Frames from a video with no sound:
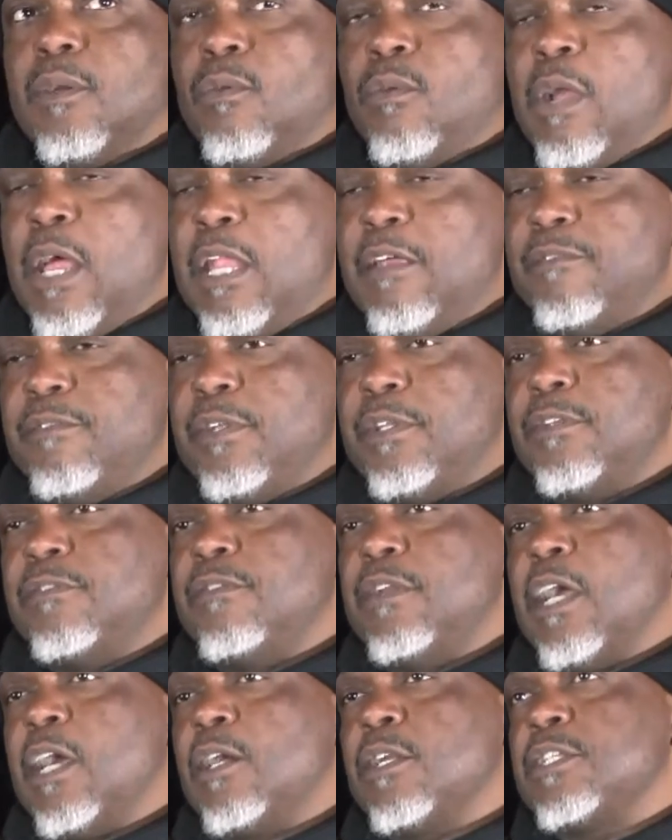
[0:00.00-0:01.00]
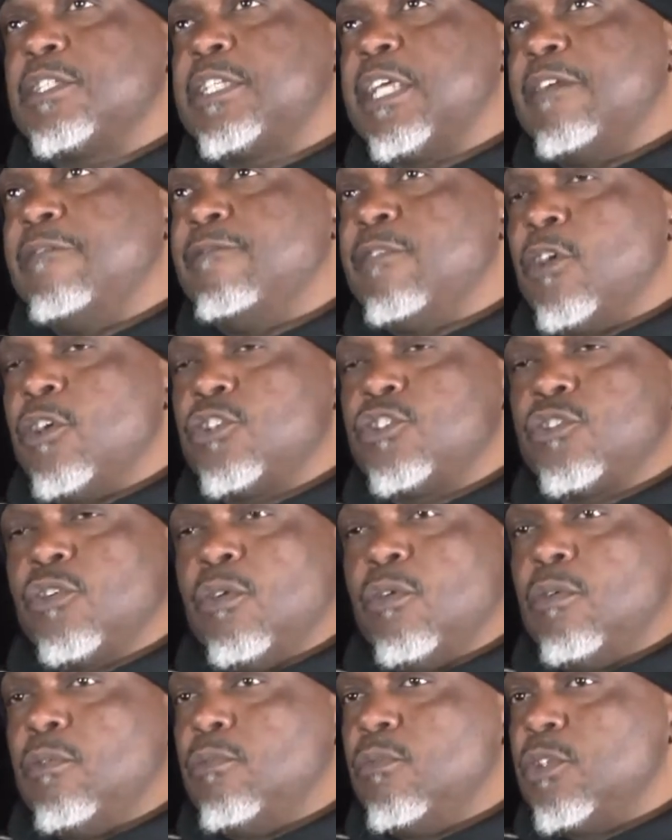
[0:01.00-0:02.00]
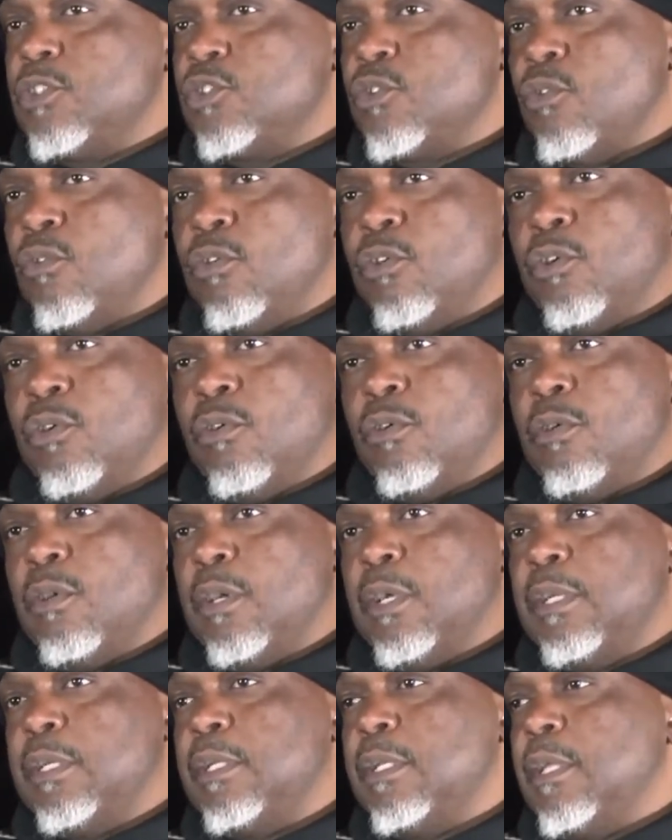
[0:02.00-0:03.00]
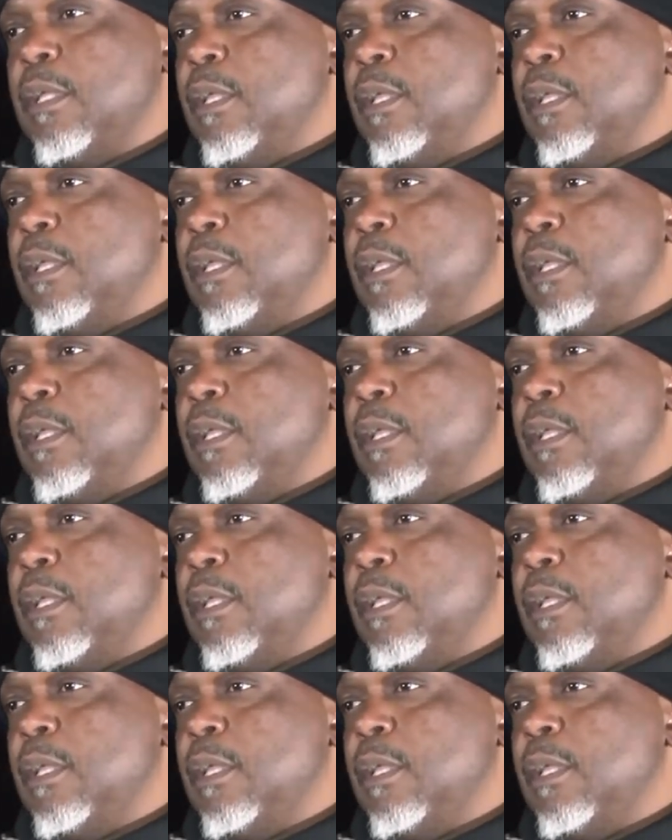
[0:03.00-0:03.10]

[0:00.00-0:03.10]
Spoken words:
relevant, if you're not gonna stay versed on what's going on,